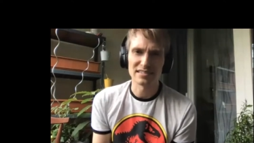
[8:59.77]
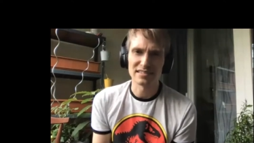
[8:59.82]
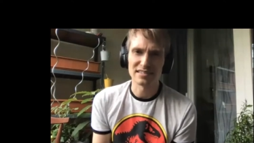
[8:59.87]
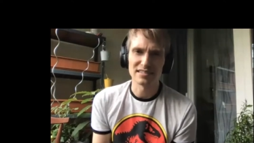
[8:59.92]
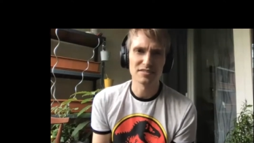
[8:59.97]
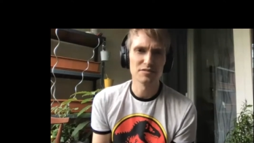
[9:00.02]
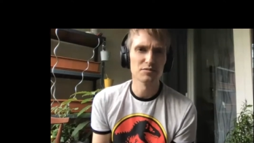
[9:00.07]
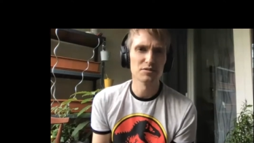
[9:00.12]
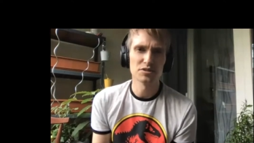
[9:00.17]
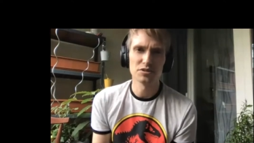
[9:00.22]

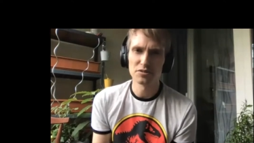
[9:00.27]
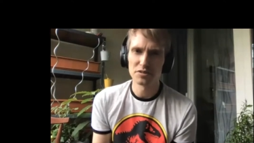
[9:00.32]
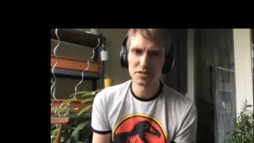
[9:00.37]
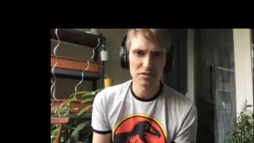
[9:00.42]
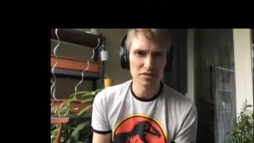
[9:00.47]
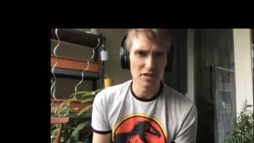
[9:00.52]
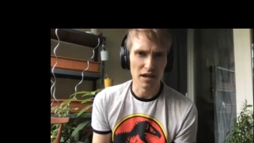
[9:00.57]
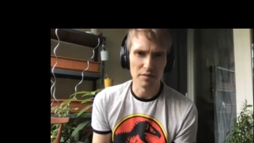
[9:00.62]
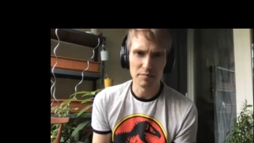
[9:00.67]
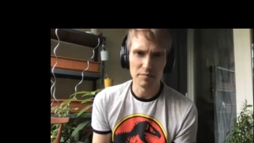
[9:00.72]
You, you.
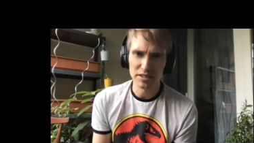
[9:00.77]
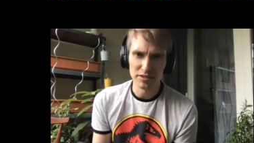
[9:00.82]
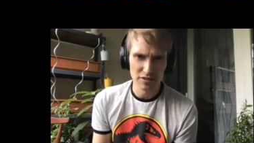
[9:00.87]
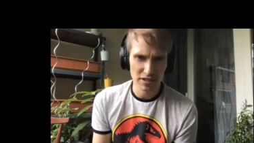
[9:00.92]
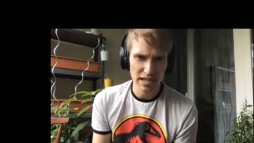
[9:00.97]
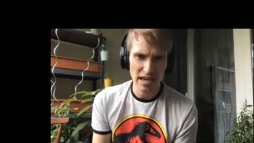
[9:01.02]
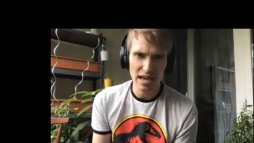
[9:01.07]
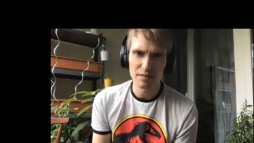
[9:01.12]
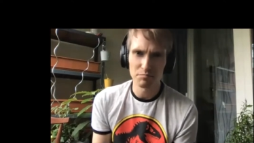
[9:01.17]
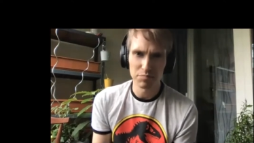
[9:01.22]
I mean, you
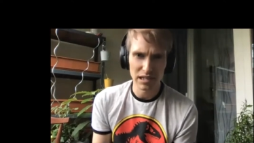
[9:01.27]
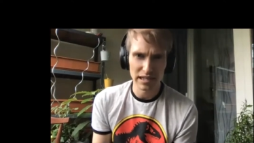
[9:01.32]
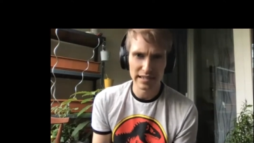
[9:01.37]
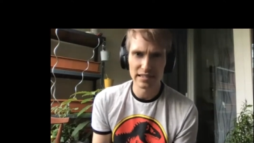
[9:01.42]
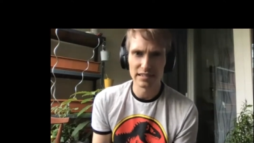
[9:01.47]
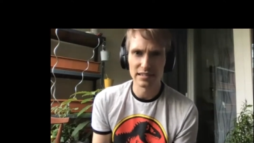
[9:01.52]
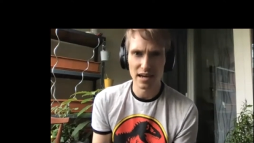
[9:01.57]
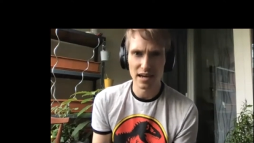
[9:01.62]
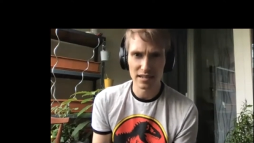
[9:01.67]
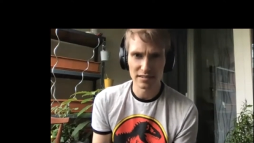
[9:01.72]
can play a
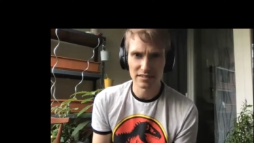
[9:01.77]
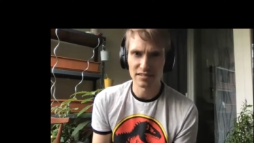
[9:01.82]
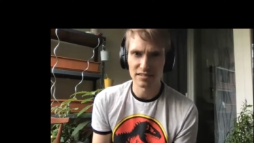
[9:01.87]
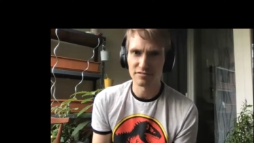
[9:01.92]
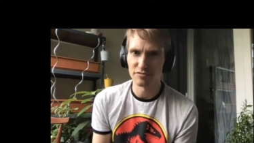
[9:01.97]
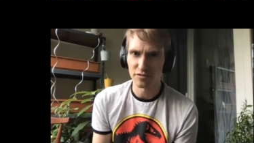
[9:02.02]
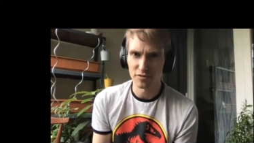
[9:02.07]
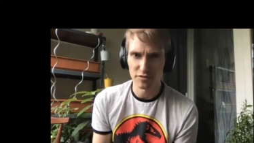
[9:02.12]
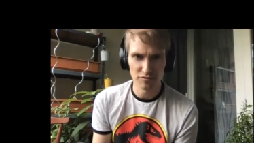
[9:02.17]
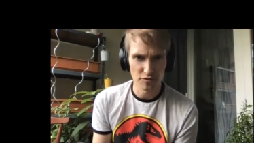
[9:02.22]
Nazi
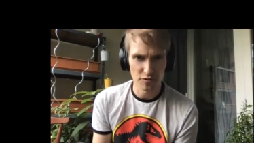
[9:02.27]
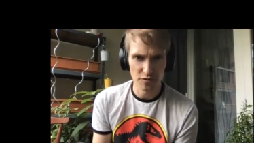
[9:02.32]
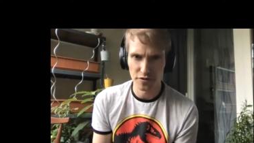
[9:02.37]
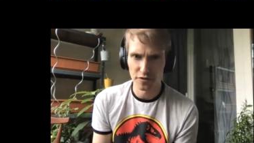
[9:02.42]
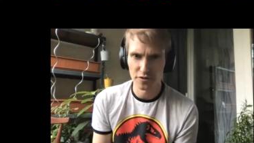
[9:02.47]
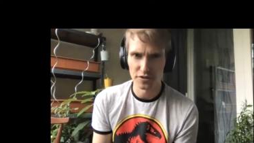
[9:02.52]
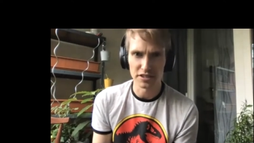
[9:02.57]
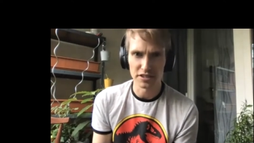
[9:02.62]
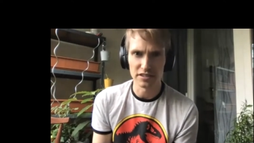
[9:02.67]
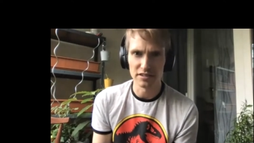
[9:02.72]
for for
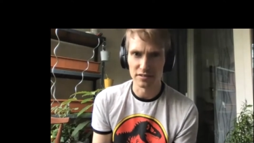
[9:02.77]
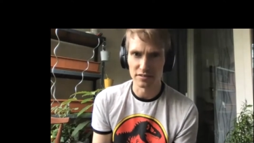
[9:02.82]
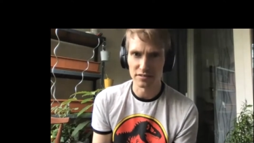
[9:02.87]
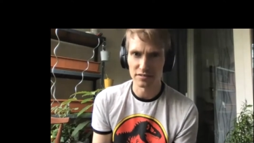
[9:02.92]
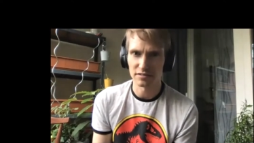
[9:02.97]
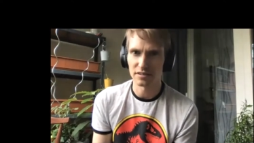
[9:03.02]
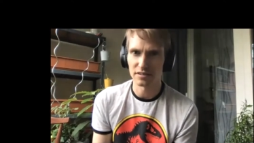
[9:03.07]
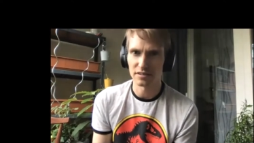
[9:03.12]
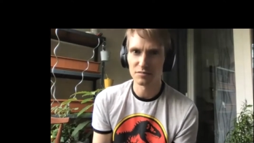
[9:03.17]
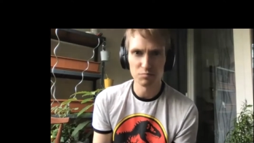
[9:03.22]
thirty years.
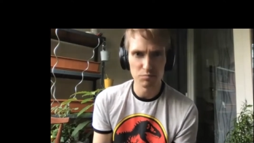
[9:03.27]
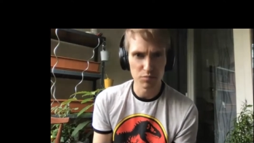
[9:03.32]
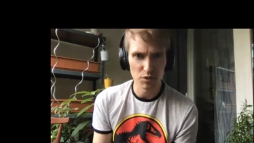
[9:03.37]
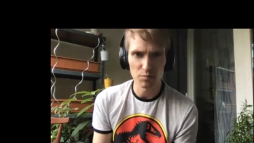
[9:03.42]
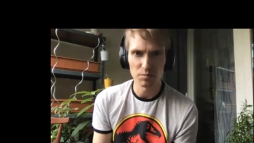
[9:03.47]
That's exactly.